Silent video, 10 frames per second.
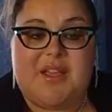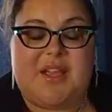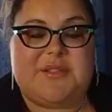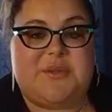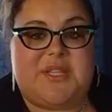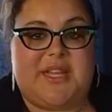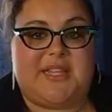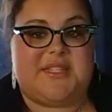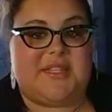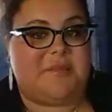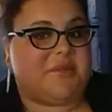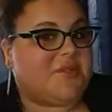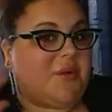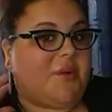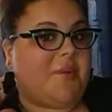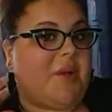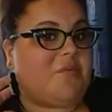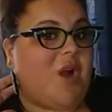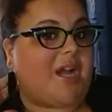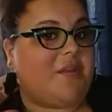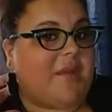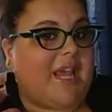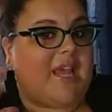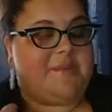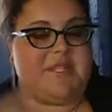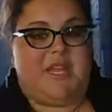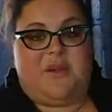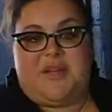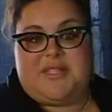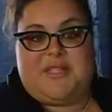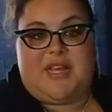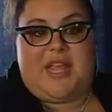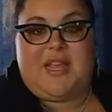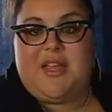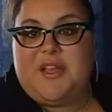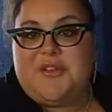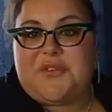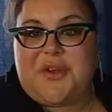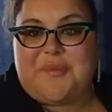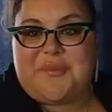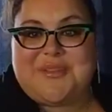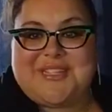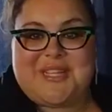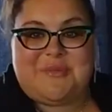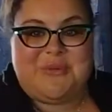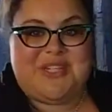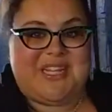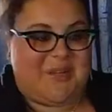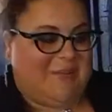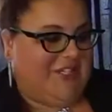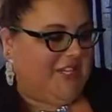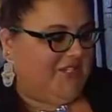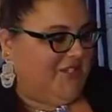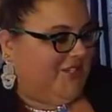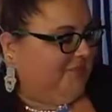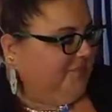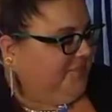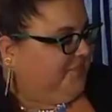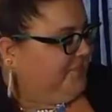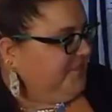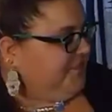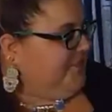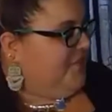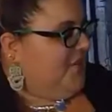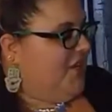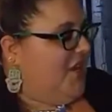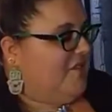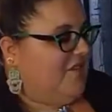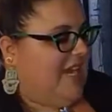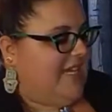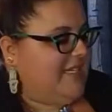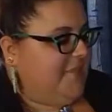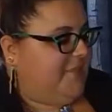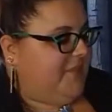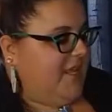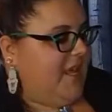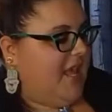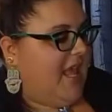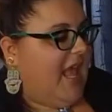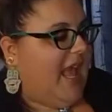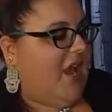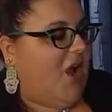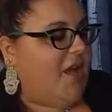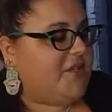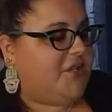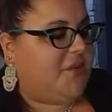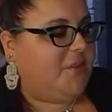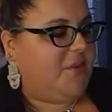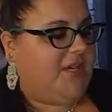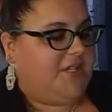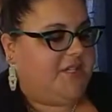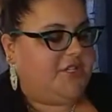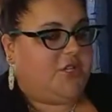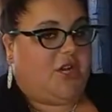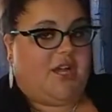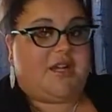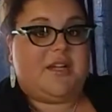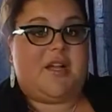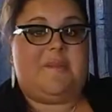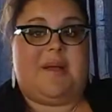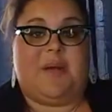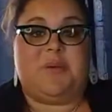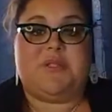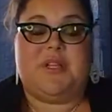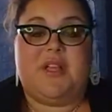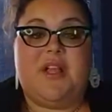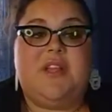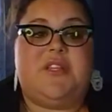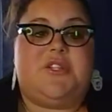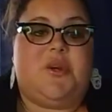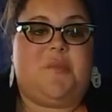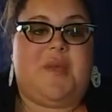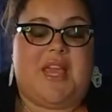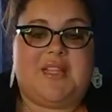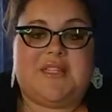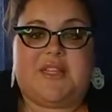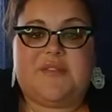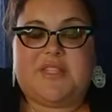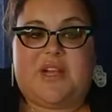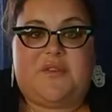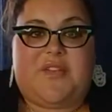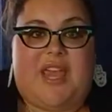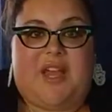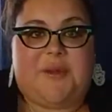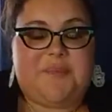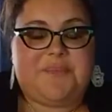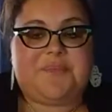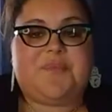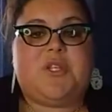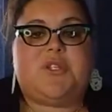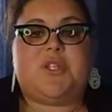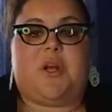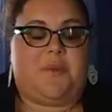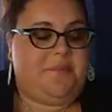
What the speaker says: So it's a nice symbol, so I'm rocking my hamsa earrings today from Recess Boutique in Winchester. All right. I also wanted to talk about the domains of self-care. So,